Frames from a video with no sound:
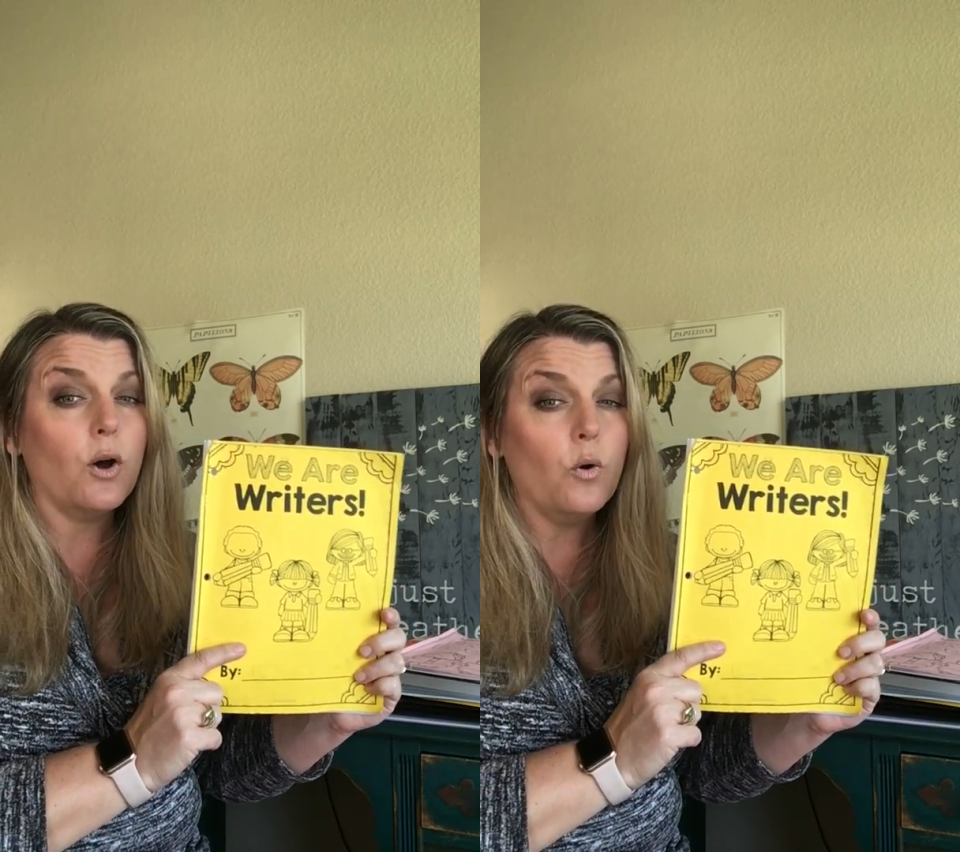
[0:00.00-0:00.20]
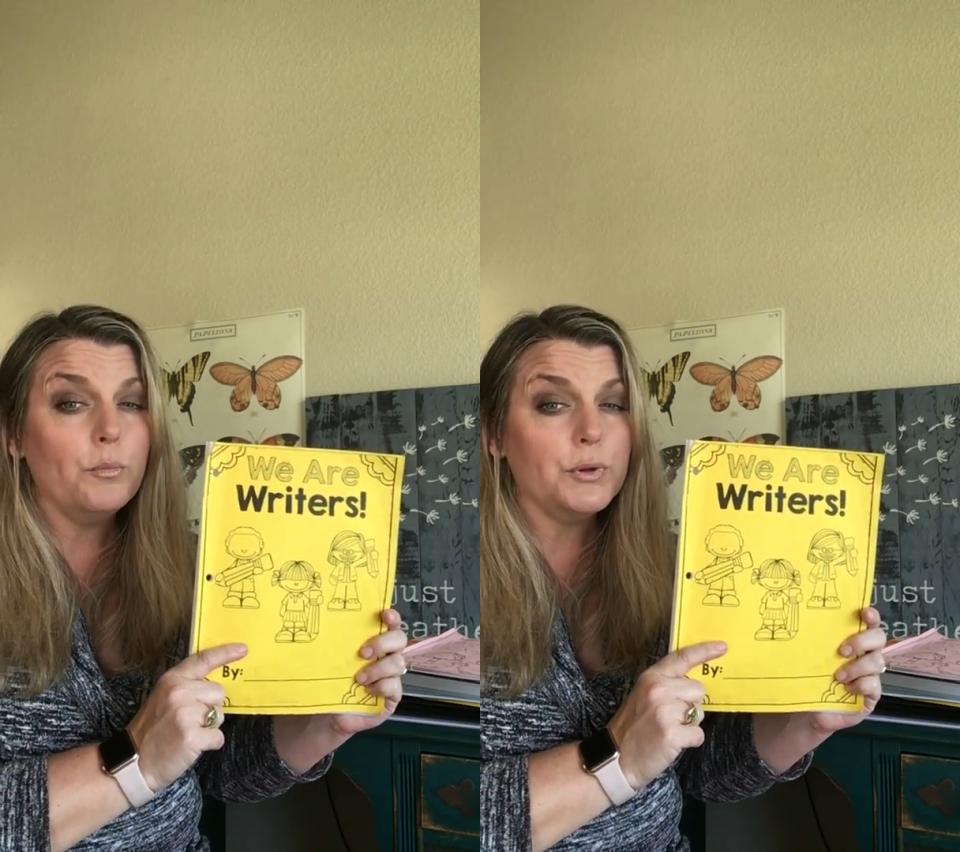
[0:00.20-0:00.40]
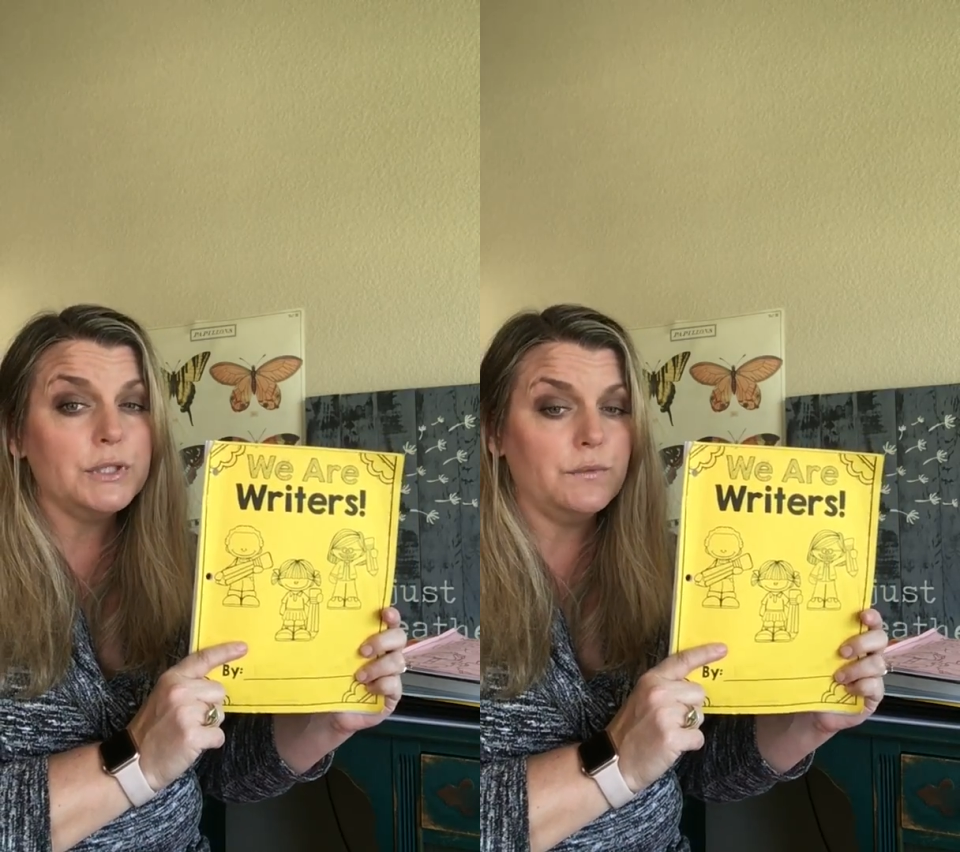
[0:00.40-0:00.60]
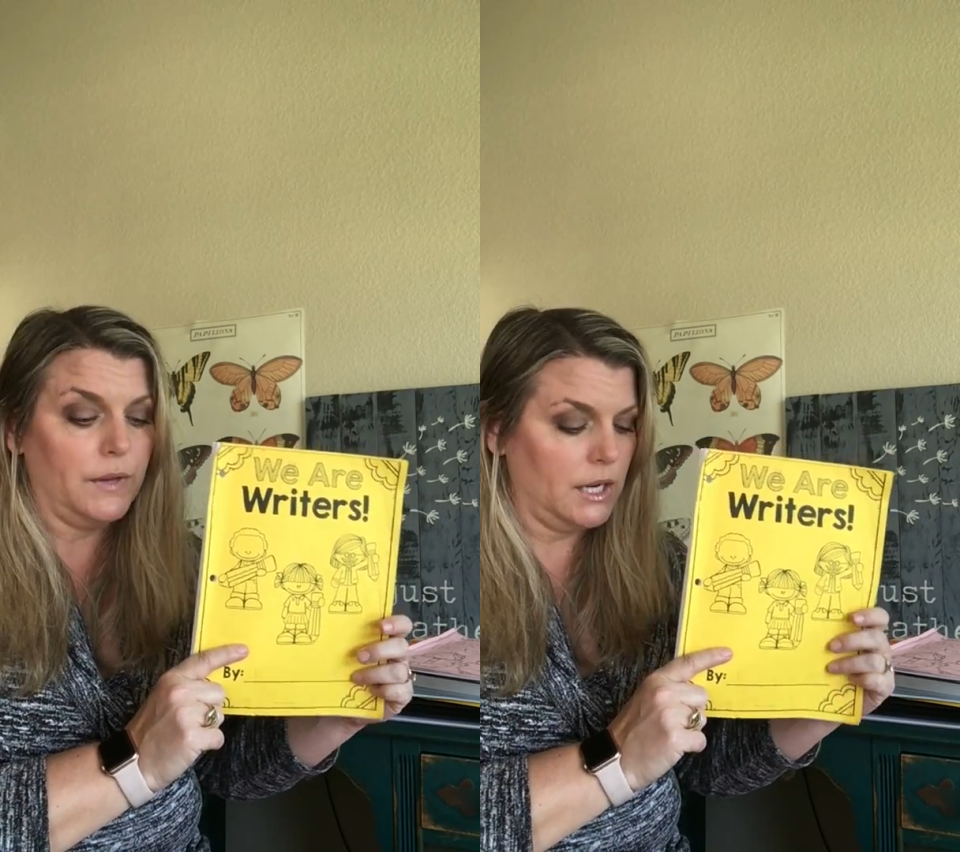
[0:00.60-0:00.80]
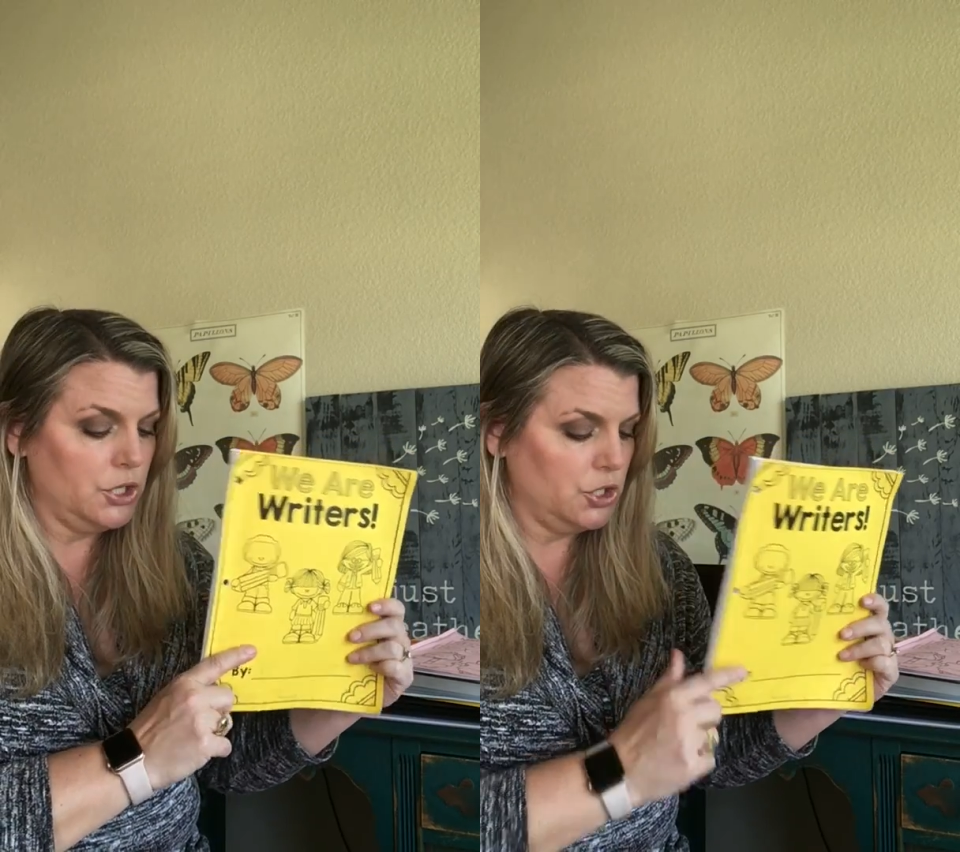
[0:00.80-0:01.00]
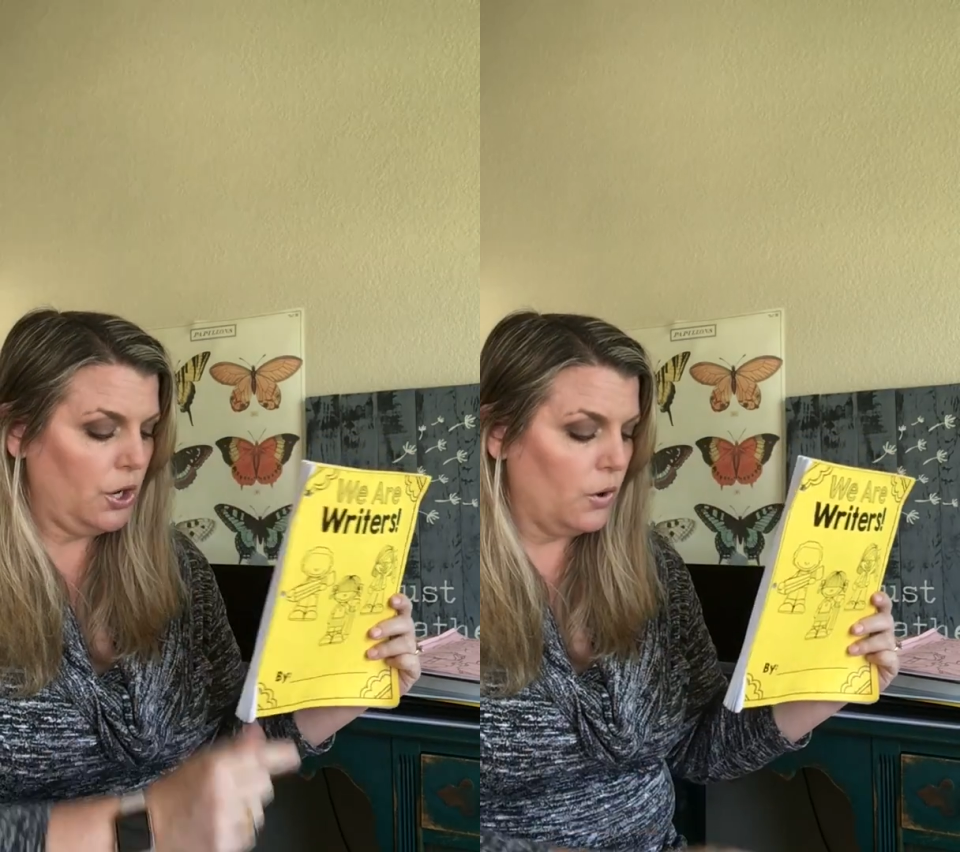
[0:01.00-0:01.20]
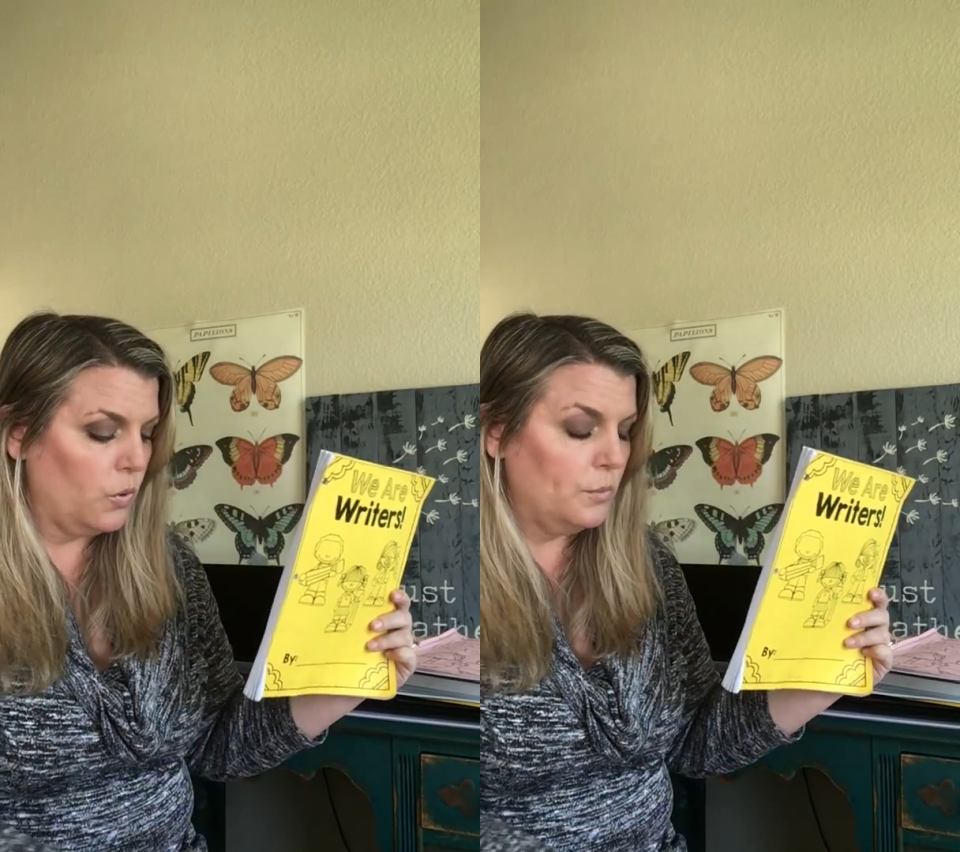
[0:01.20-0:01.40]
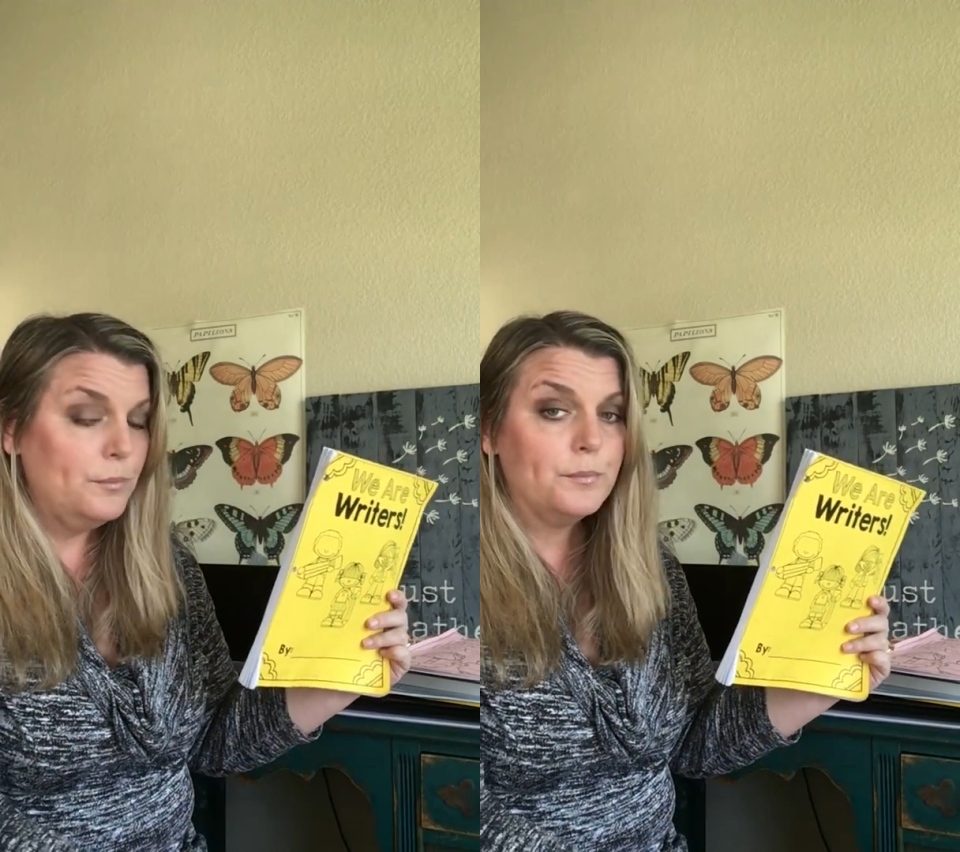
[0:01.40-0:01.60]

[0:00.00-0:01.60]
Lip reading: almost finished home,